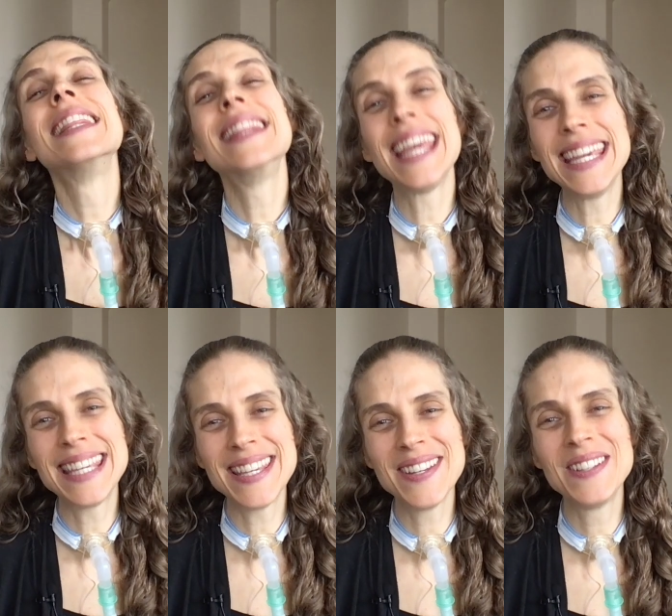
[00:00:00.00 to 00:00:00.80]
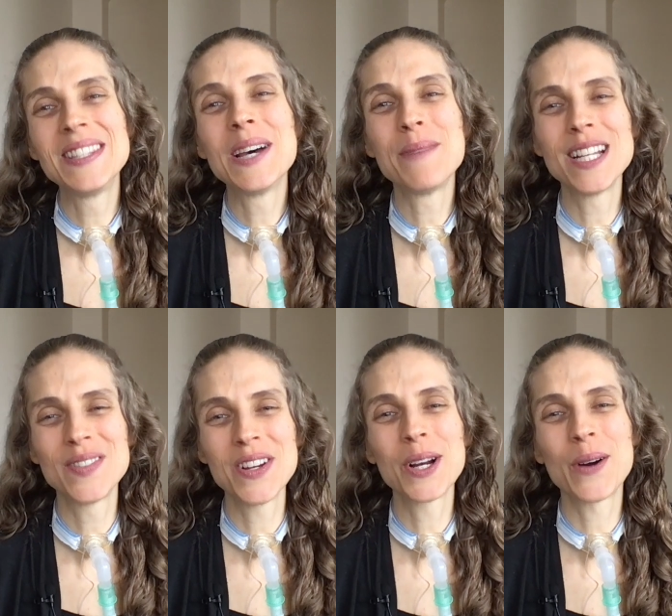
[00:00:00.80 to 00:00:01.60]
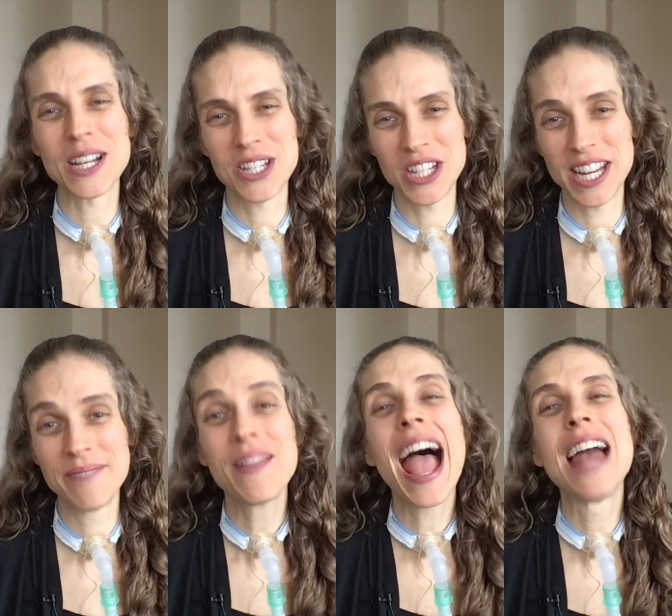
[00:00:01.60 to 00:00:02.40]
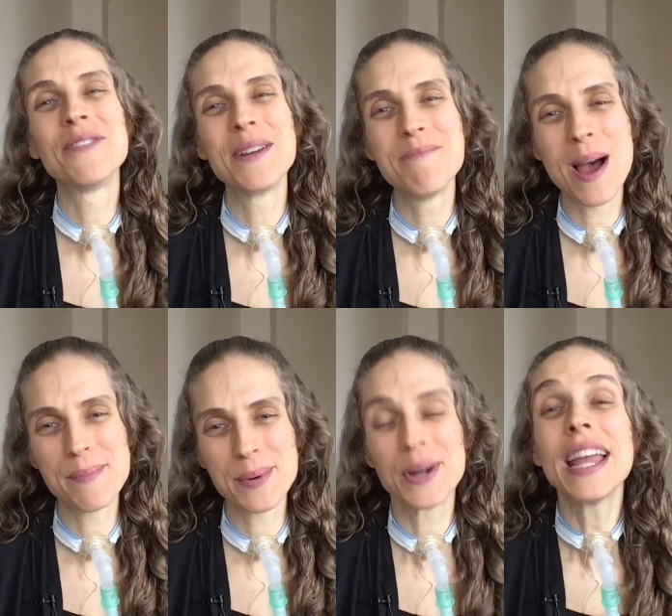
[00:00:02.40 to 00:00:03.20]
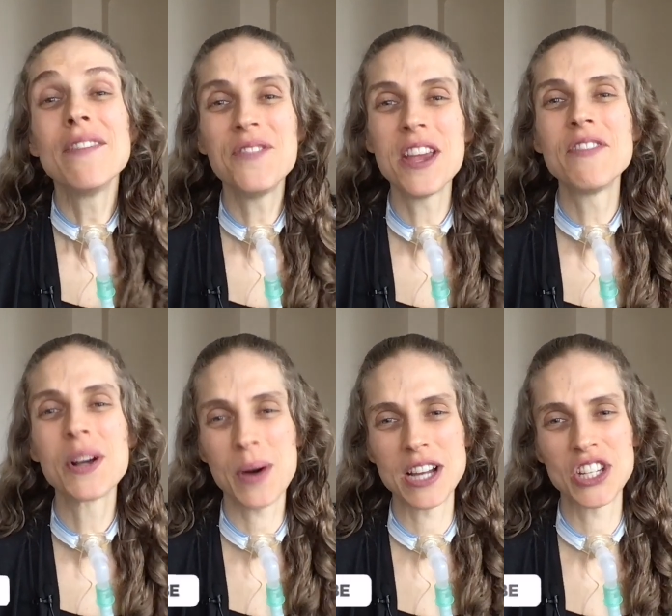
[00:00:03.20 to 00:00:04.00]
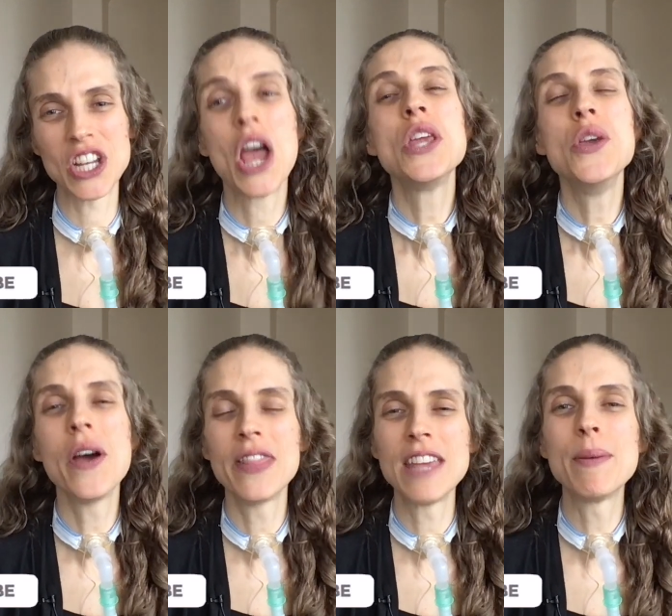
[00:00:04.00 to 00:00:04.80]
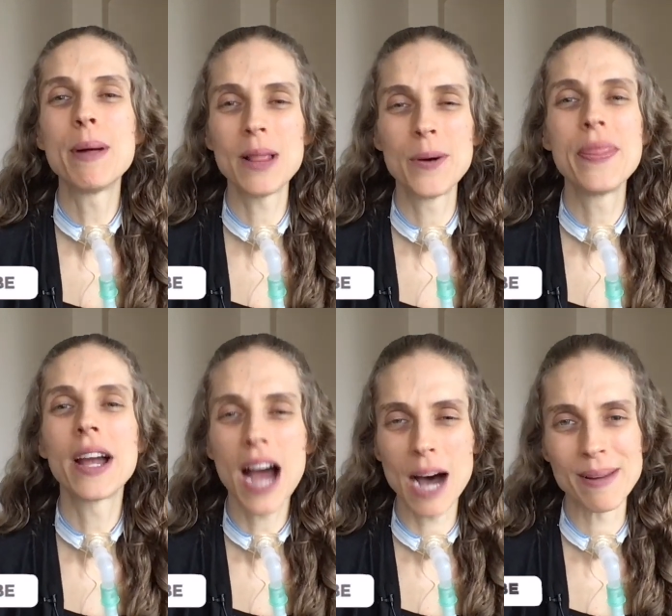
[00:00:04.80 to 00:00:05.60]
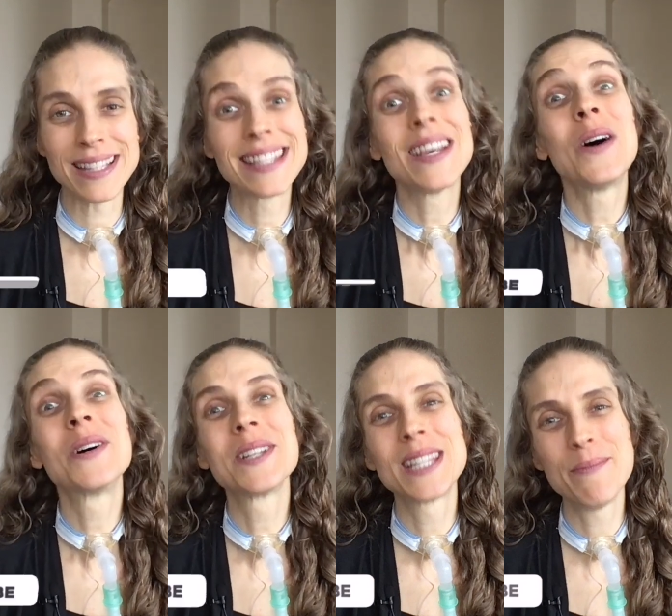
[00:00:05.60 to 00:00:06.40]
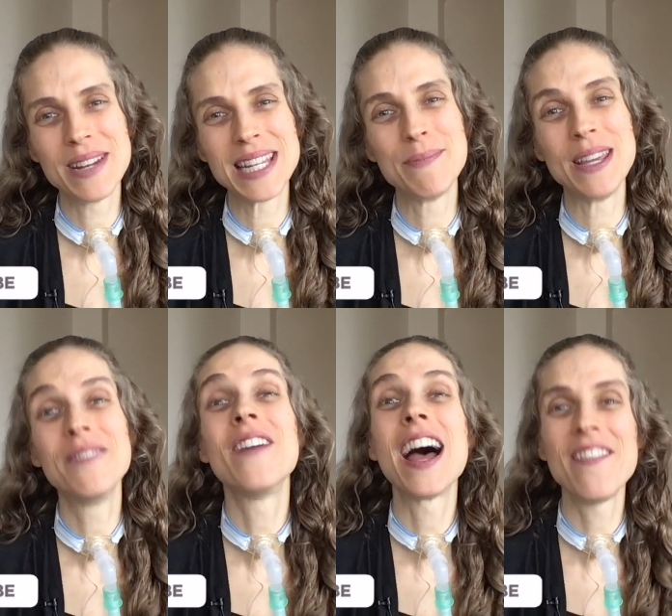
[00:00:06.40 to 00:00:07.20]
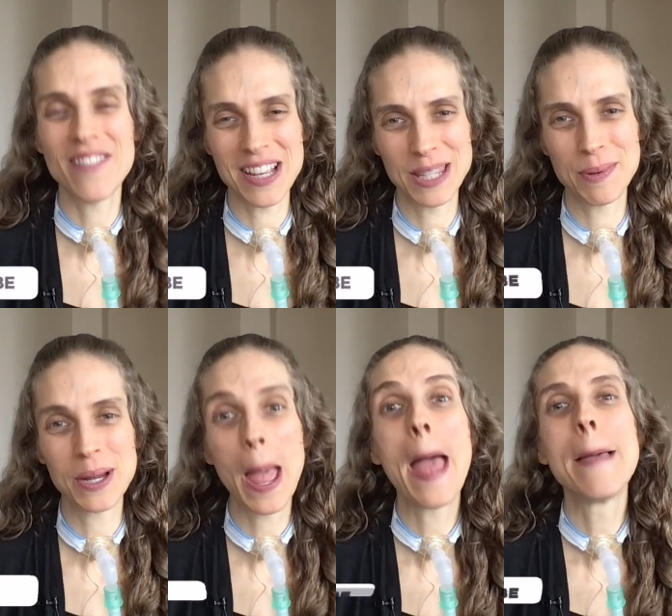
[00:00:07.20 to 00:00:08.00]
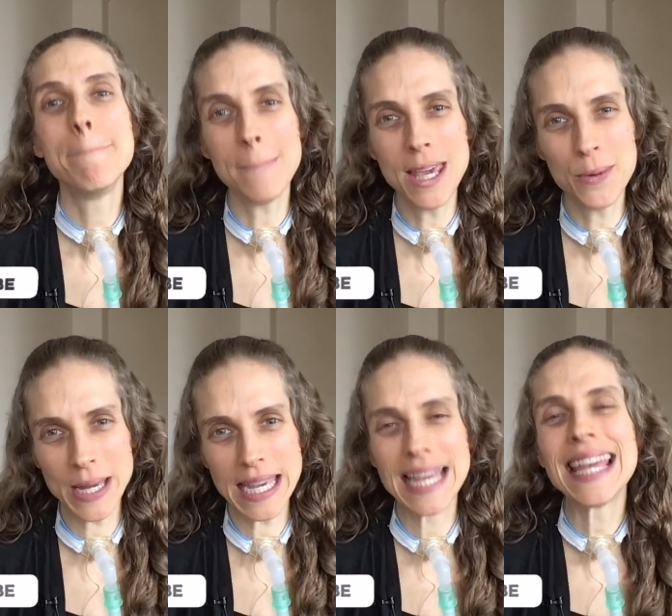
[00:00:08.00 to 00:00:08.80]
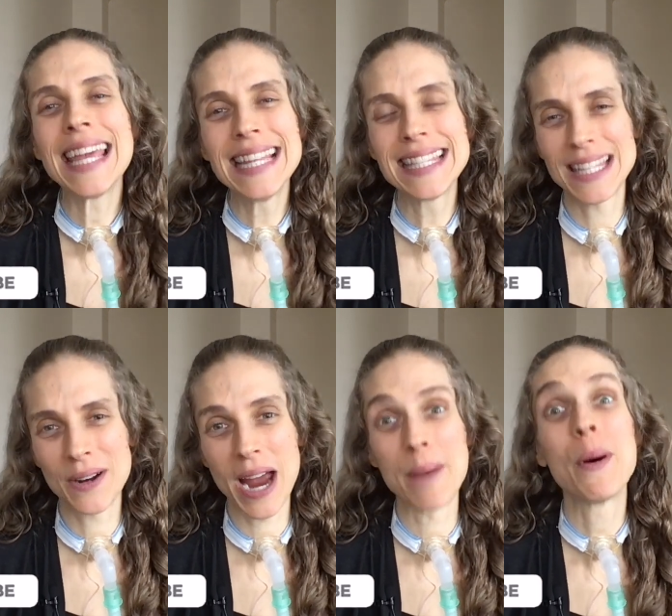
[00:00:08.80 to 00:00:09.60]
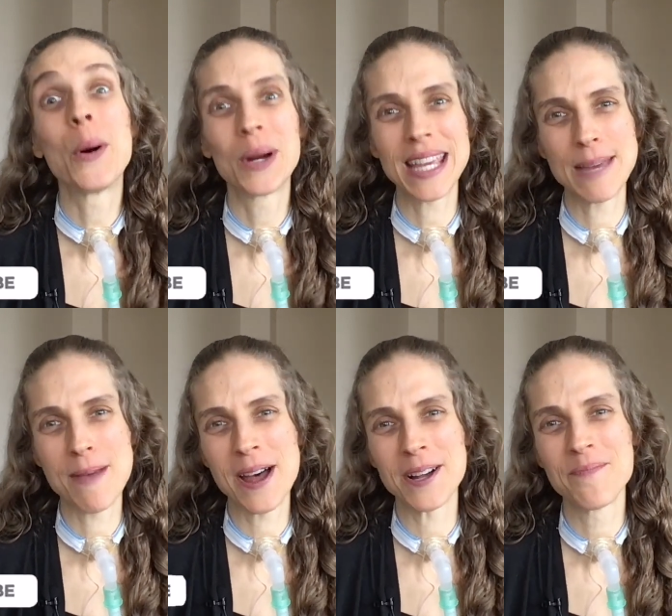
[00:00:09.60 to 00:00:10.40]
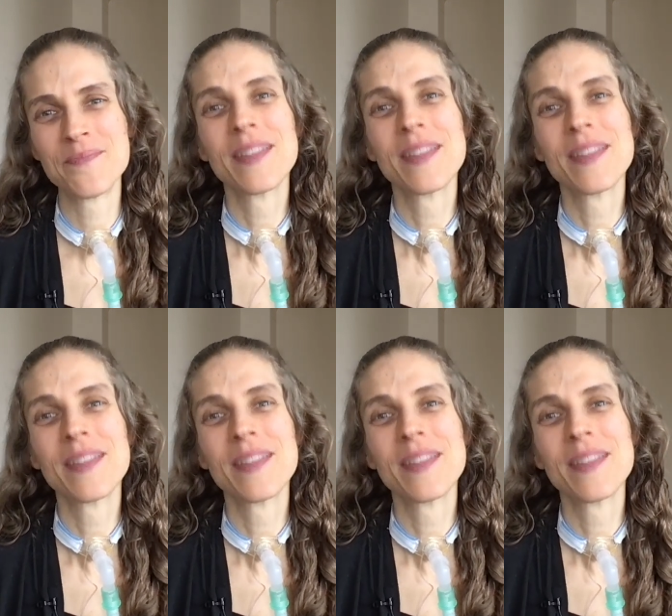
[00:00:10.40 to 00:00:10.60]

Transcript: Thank you so much for your question. And remember, if you have a question, you can leave it below in the comments or submit it to me via Facebook, MeWe, Instagram, or email.